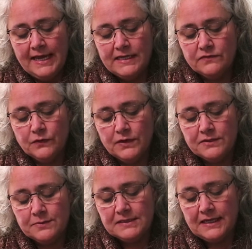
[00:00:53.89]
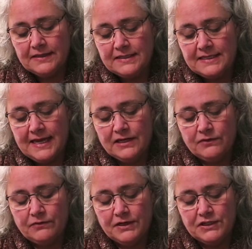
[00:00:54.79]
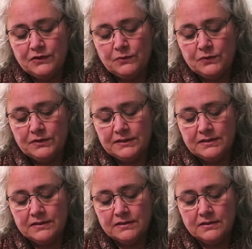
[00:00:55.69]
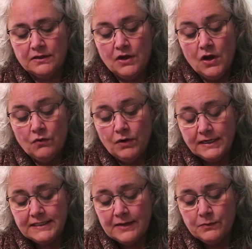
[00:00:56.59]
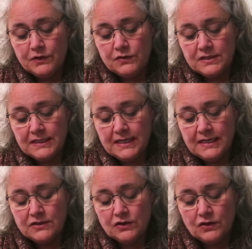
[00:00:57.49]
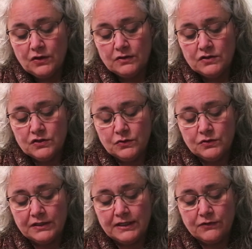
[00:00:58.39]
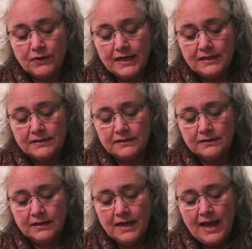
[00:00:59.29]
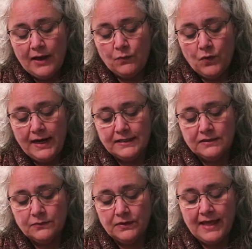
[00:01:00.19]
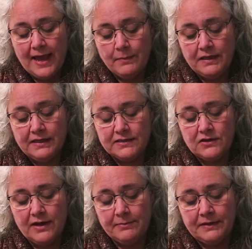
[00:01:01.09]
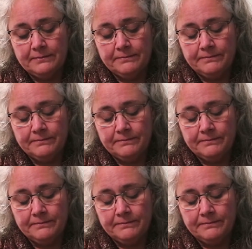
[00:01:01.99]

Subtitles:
His voice was like the sound of rushing waters. "Write down what you see so God's children can read it and wait with happy excitement."